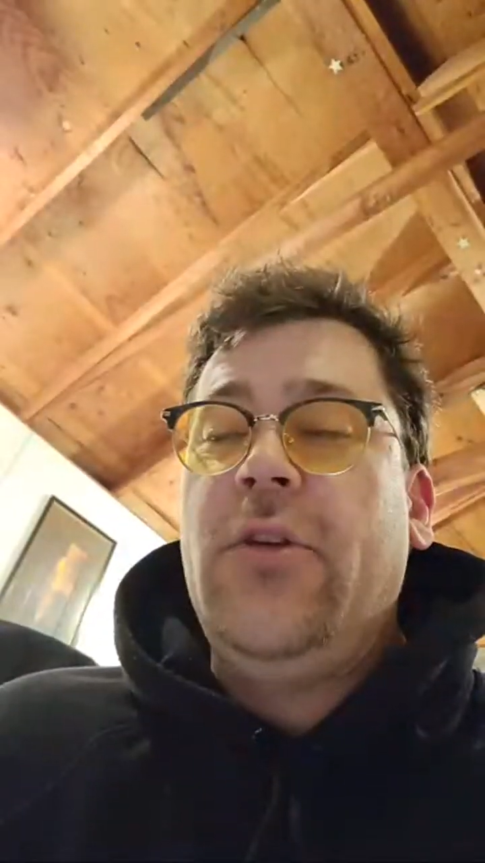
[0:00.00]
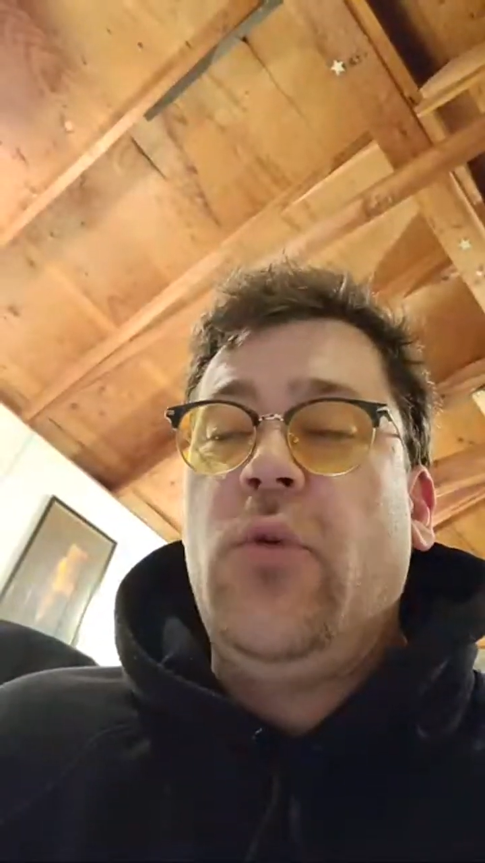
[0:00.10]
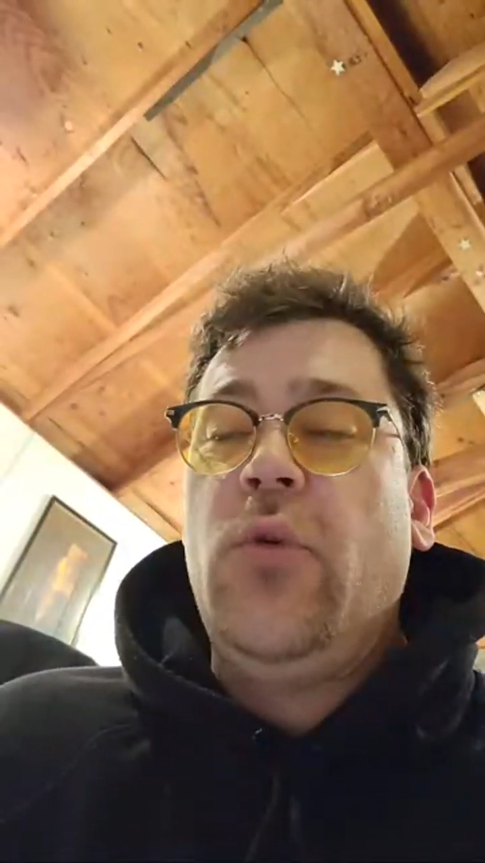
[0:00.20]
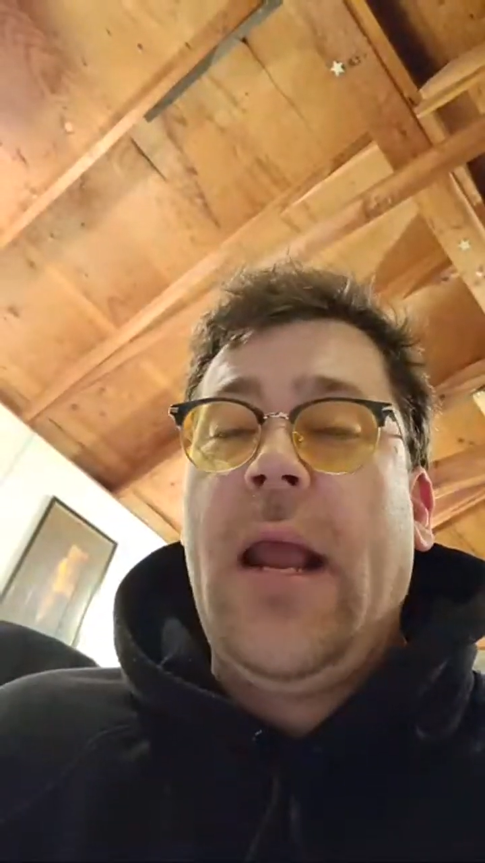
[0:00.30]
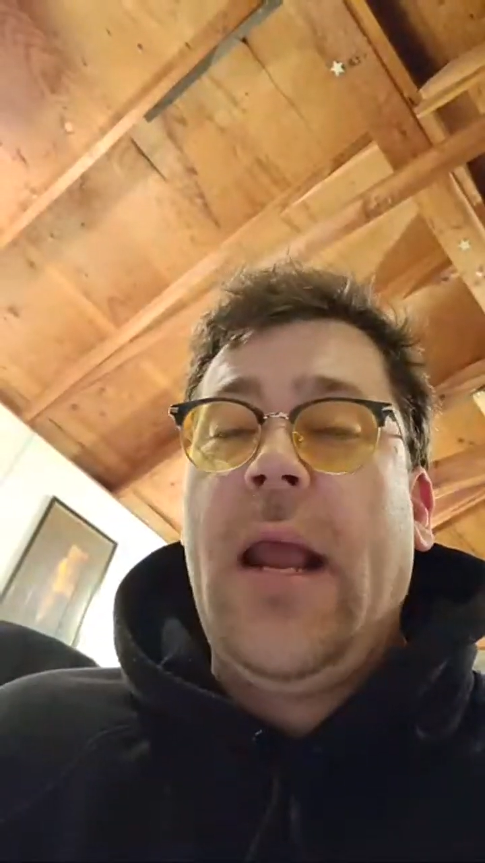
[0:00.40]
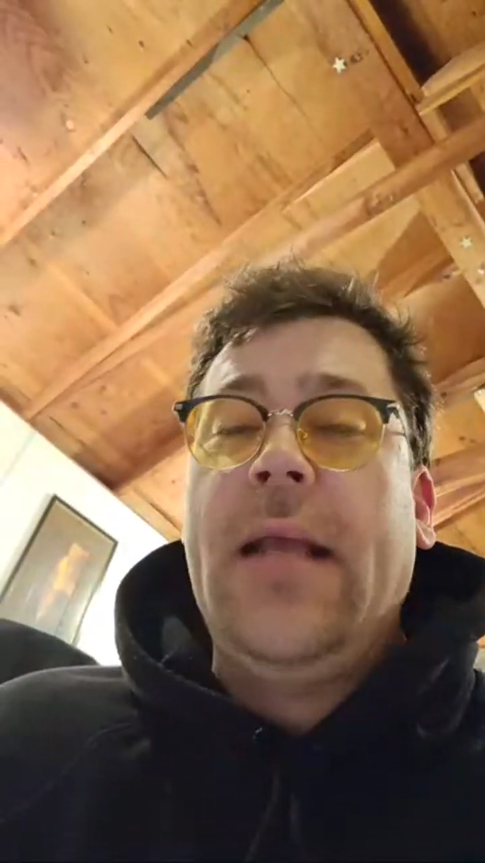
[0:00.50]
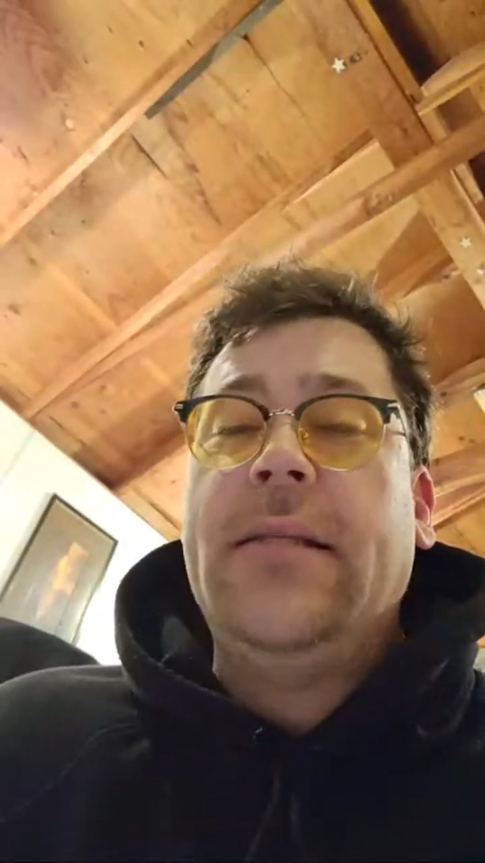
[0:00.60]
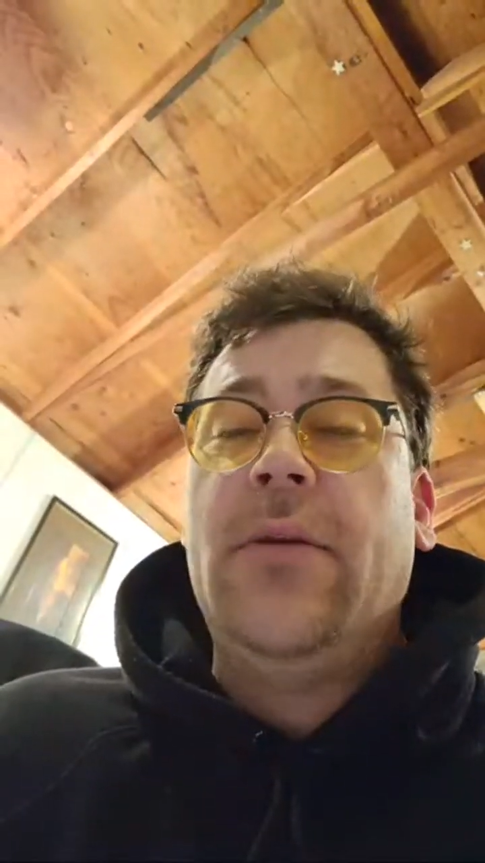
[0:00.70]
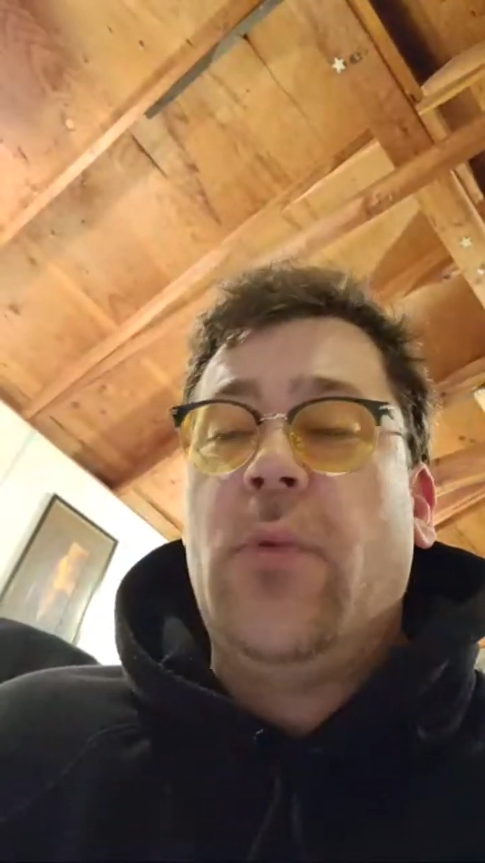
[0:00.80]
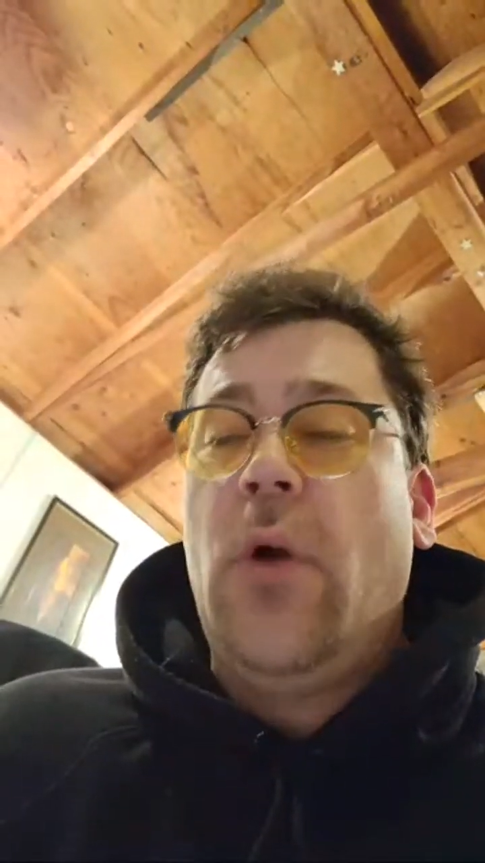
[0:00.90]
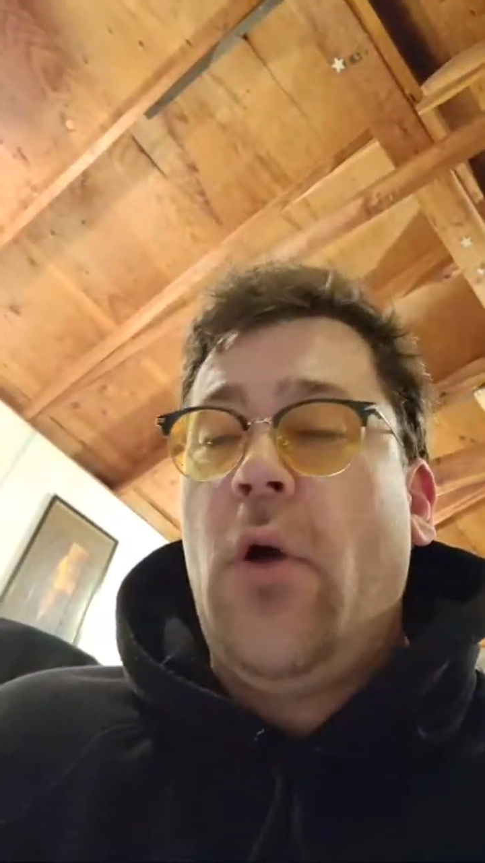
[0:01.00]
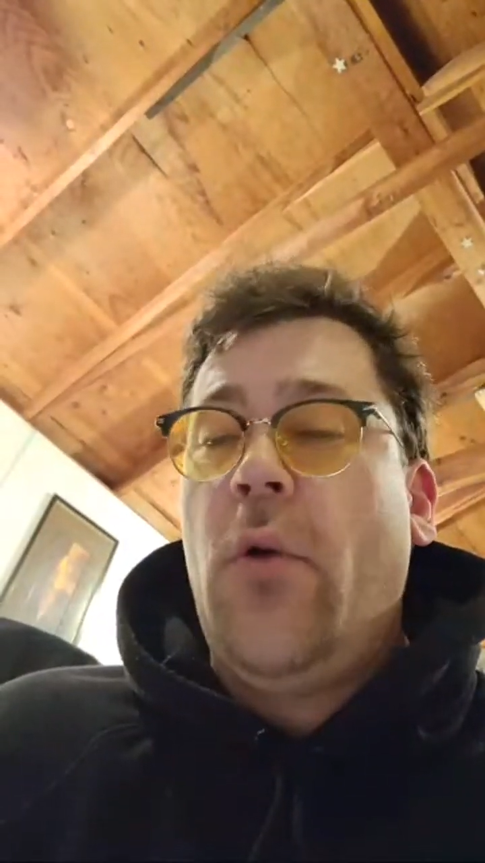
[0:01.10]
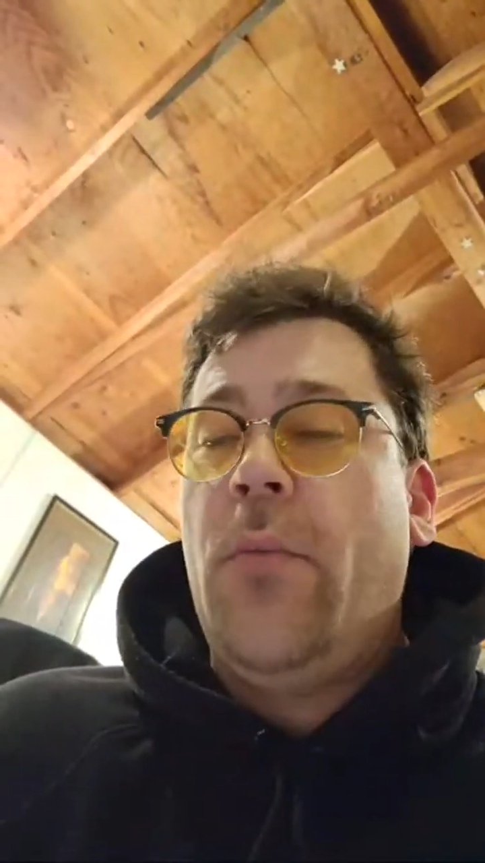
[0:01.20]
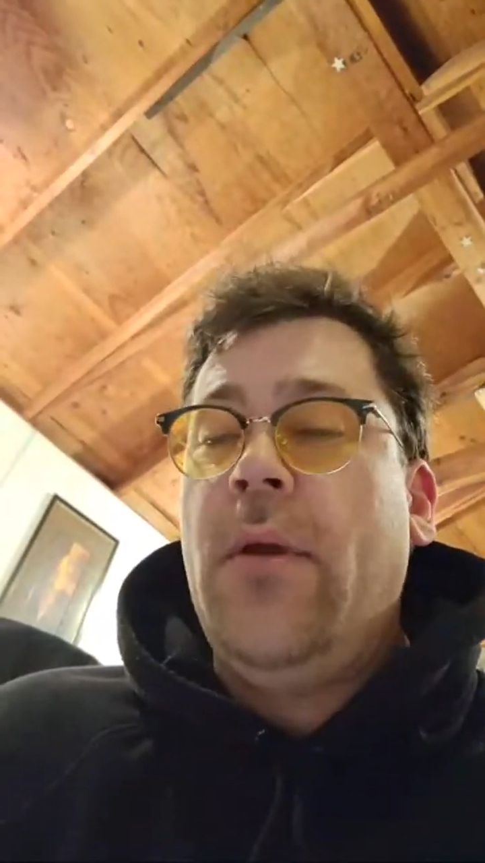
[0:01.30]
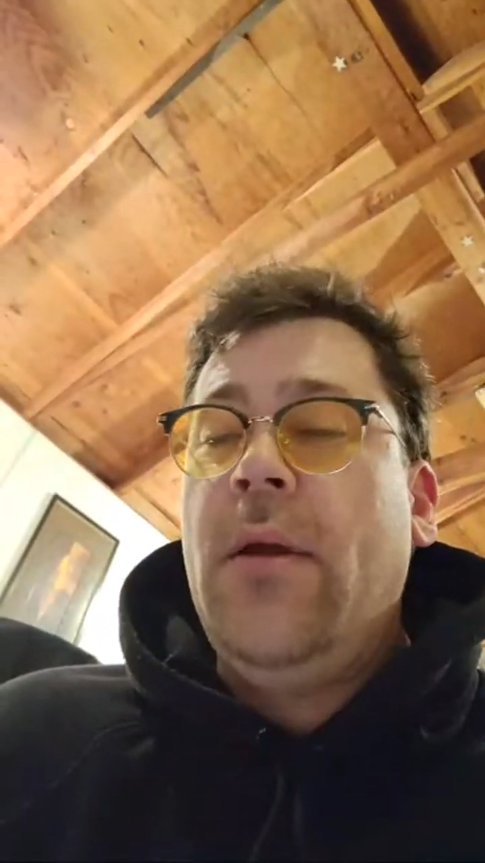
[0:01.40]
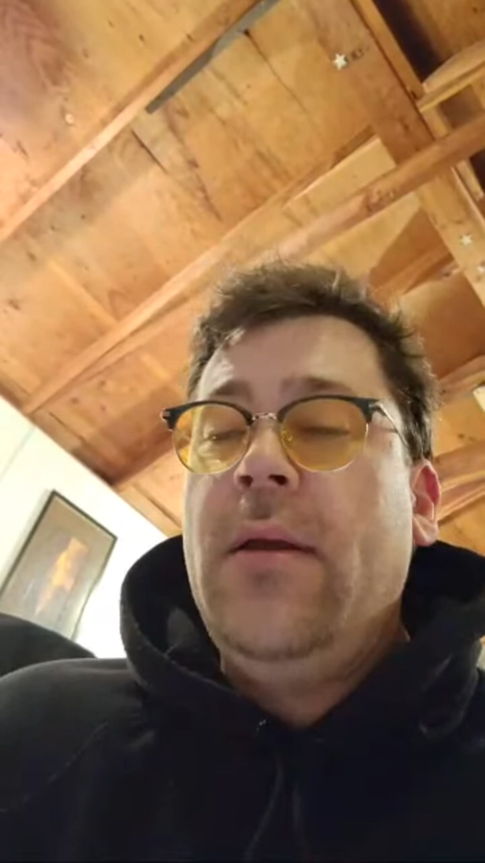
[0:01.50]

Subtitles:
graze in Rome,